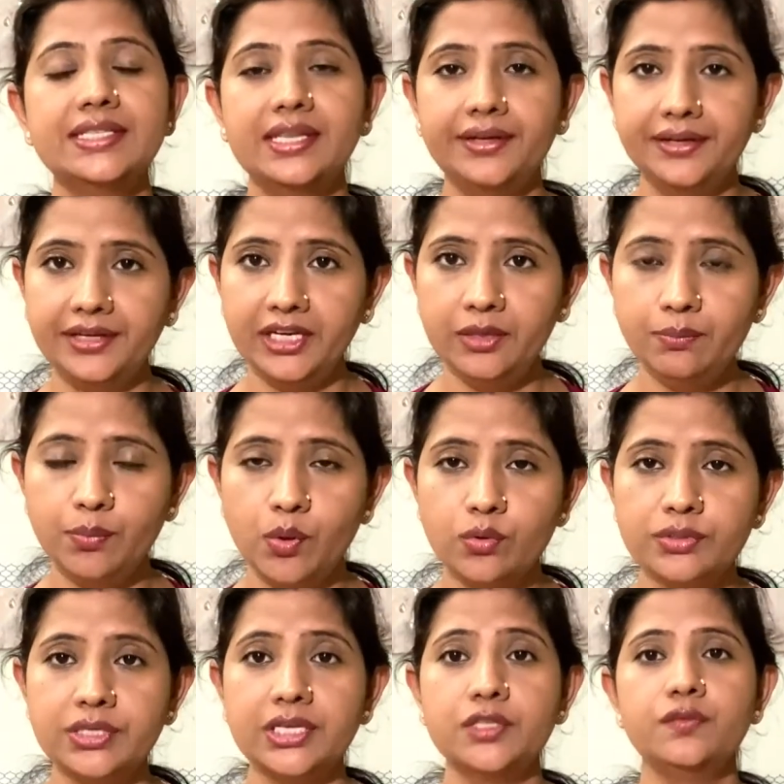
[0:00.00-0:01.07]
13
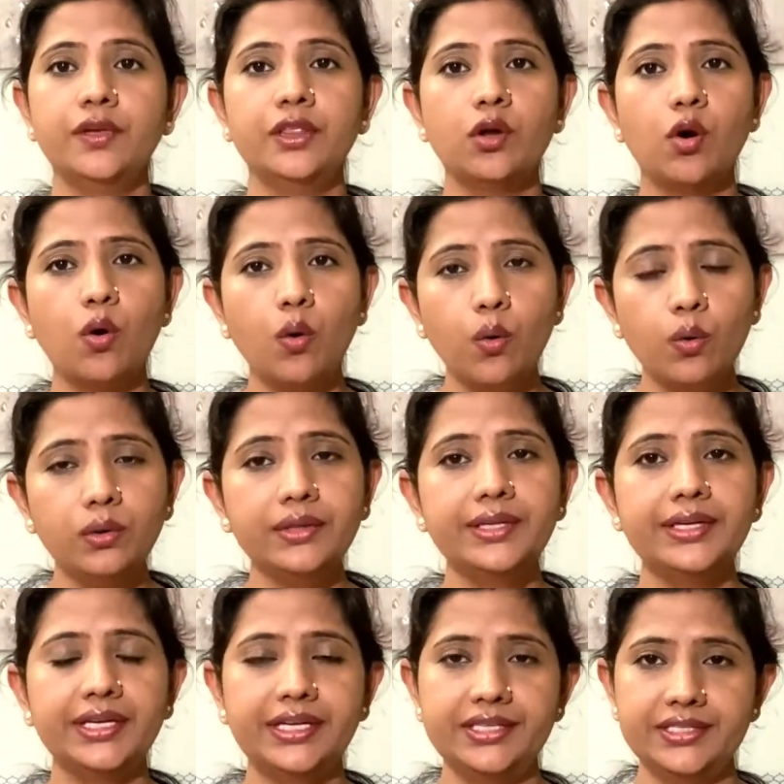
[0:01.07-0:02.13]
poses with all
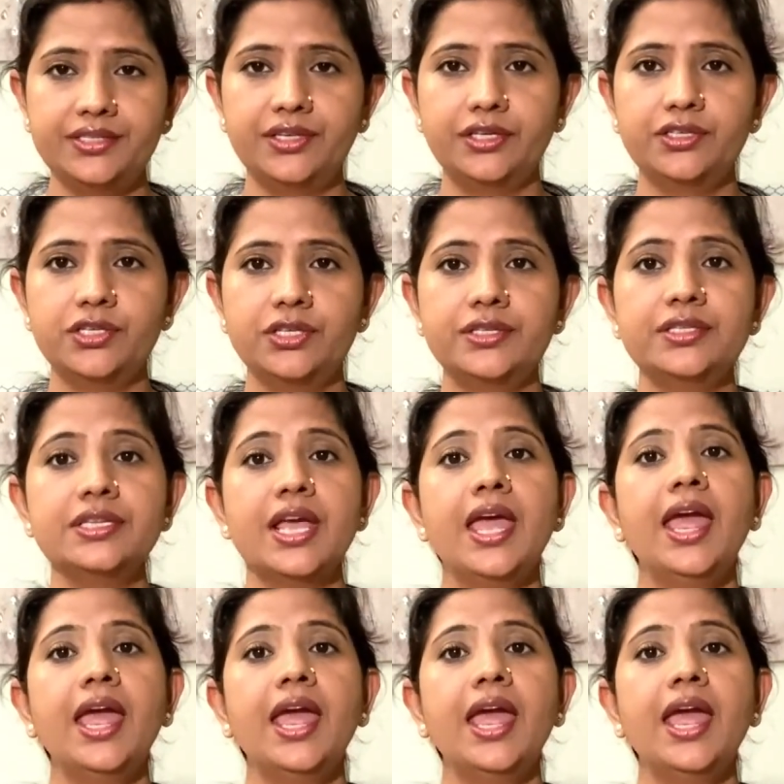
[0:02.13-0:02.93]
the instructions.